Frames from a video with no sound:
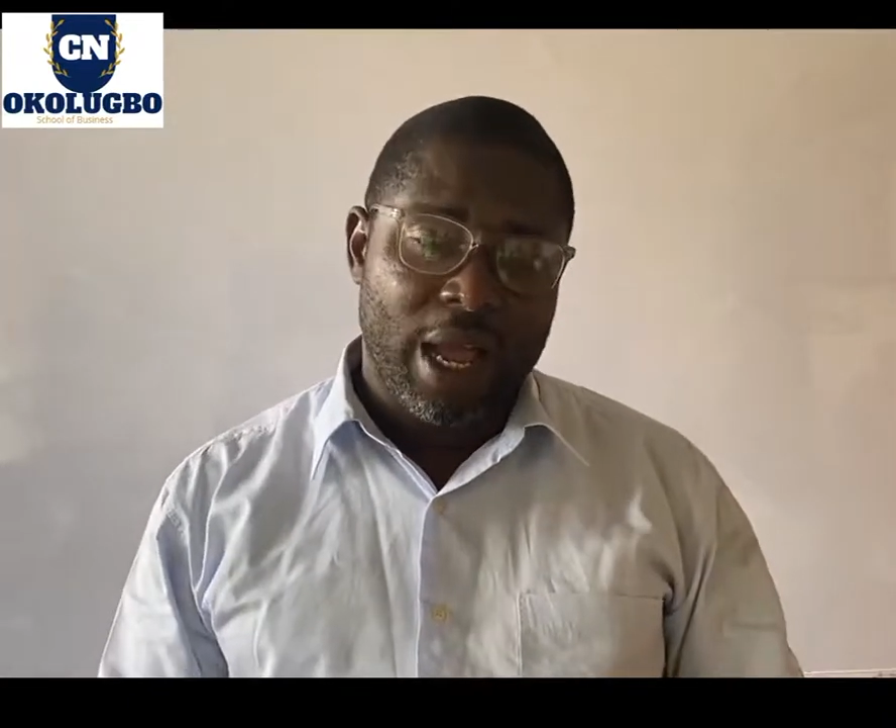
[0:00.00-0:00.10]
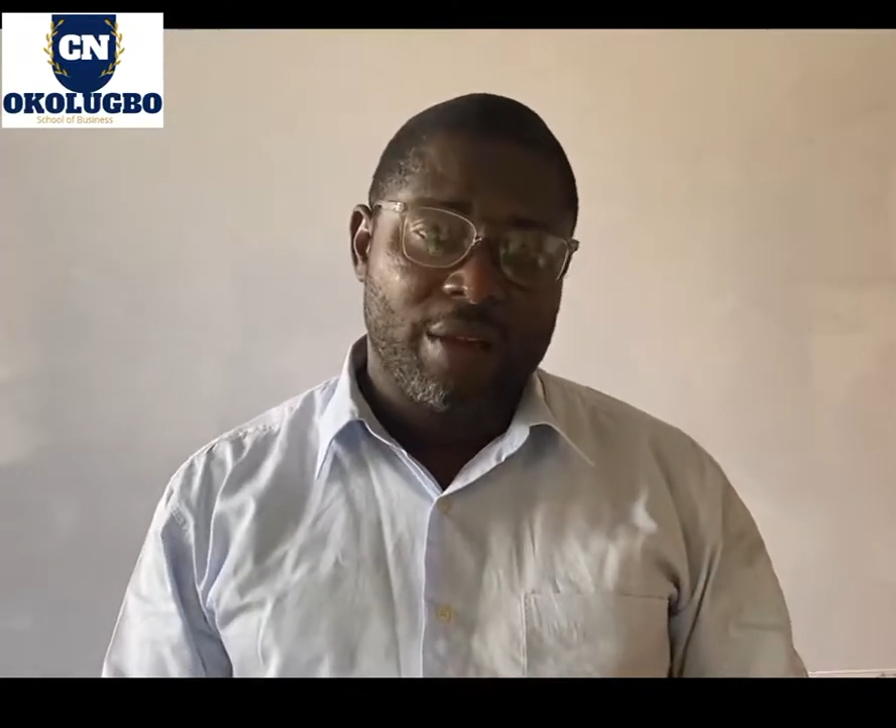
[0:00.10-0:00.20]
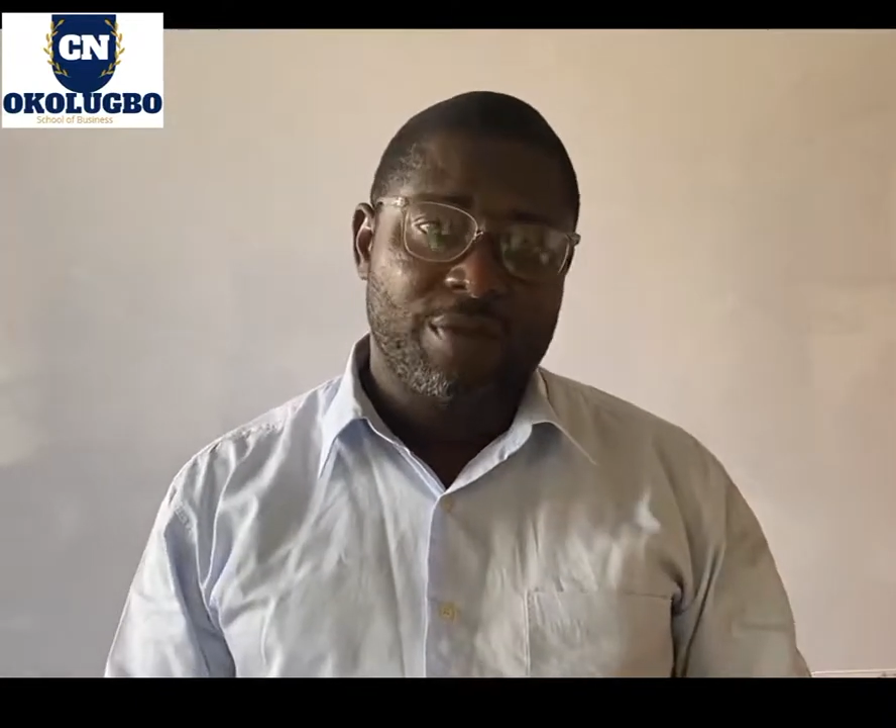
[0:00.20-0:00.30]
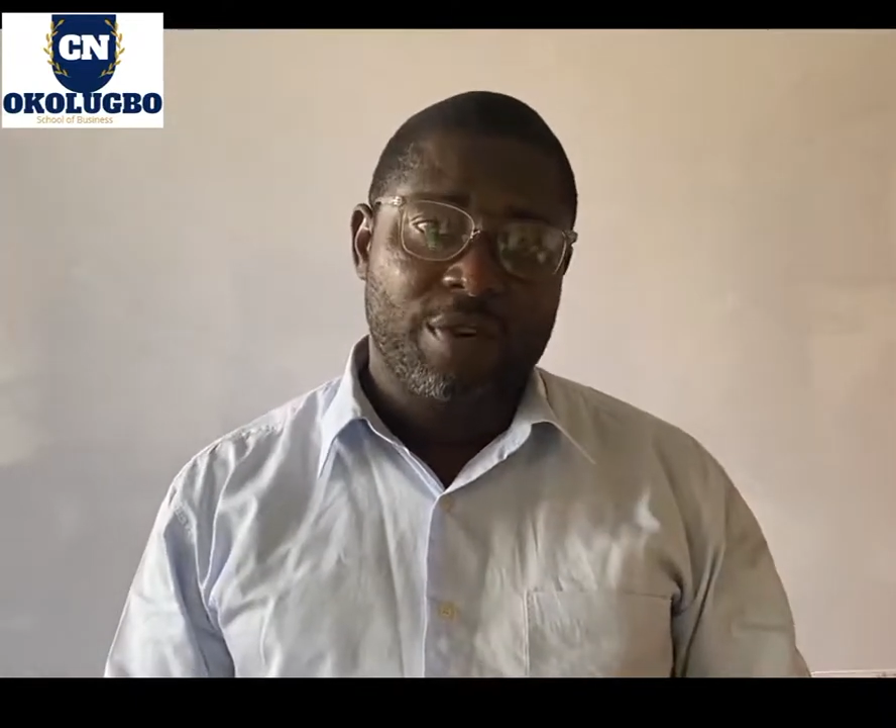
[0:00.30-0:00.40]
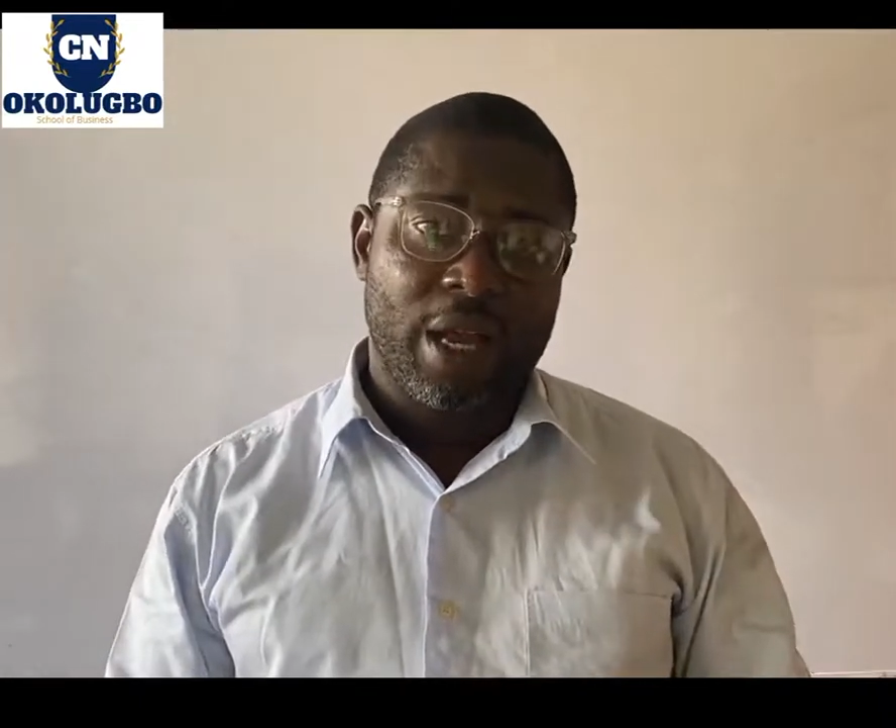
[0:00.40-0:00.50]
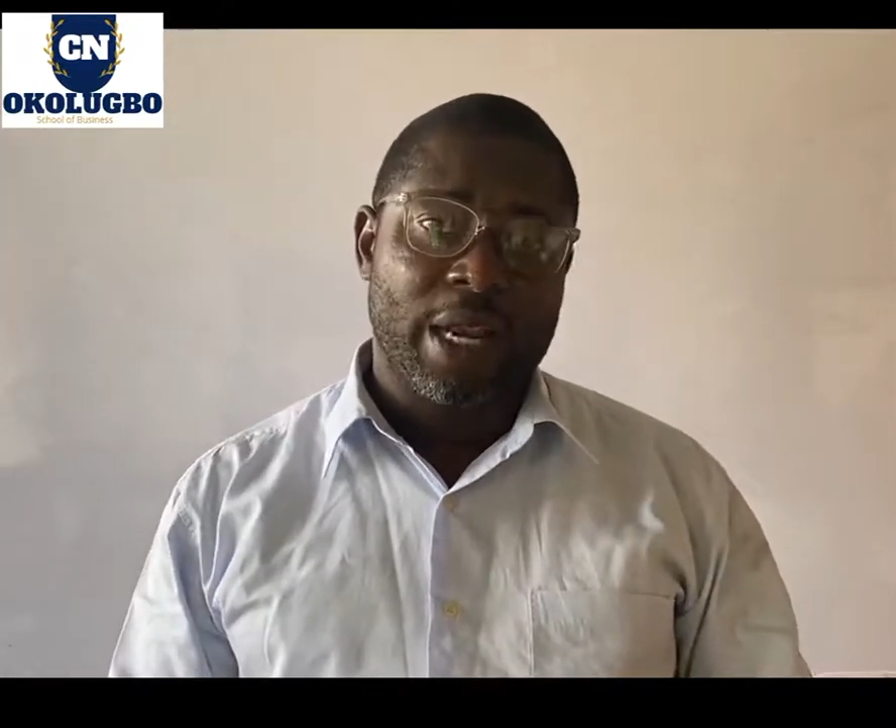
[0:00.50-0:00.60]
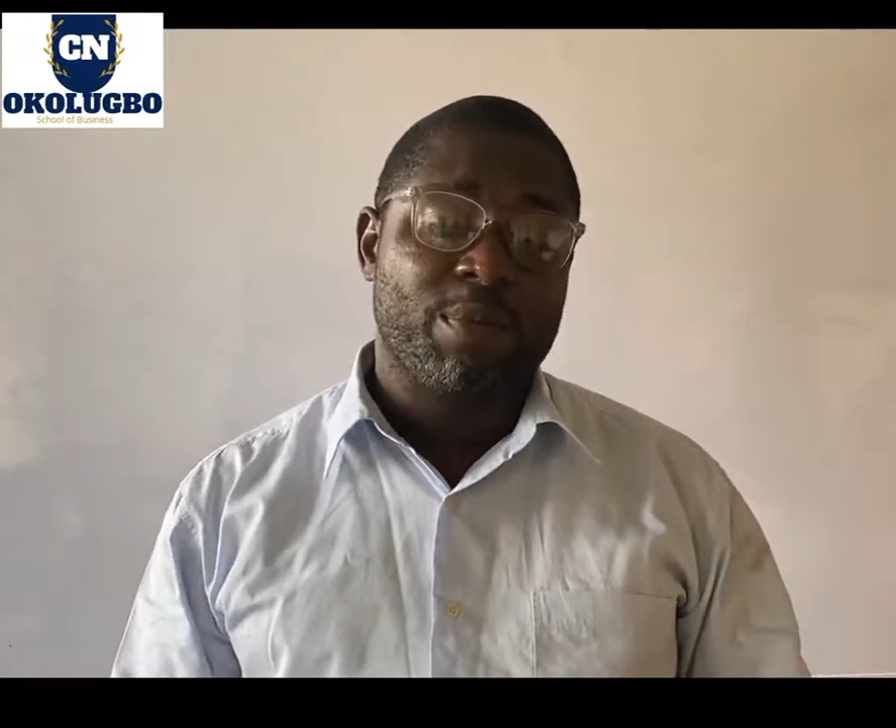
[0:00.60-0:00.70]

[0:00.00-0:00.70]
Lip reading: life and